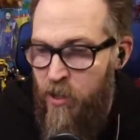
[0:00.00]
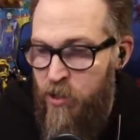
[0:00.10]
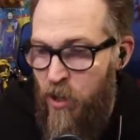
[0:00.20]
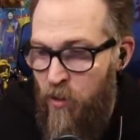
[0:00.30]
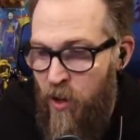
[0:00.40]

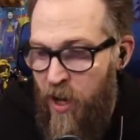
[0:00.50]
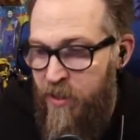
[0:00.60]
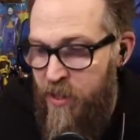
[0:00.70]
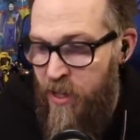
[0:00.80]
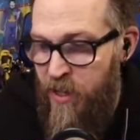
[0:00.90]
So I
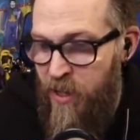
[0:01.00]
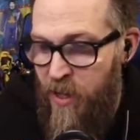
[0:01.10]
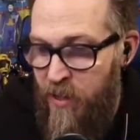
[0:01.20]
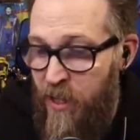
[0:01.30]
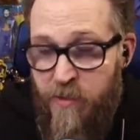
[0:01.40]
think
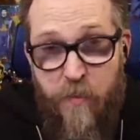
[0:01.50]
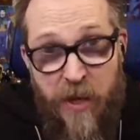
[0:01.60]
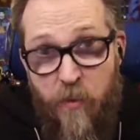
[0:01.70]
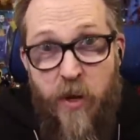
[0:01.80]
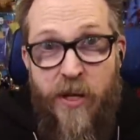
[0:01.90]
uh, that's a
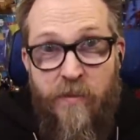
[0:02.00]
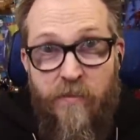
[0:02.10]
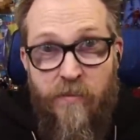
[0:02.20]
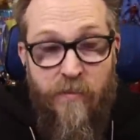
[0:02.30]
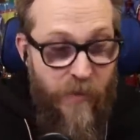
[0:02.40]
big win
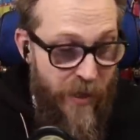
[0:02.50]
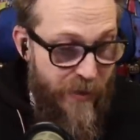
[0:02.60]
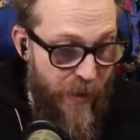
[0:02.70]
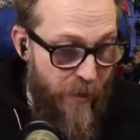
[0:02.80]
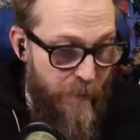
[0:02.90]

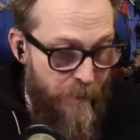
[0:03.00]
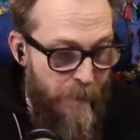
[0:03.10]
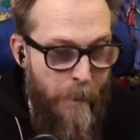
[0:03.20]
right there.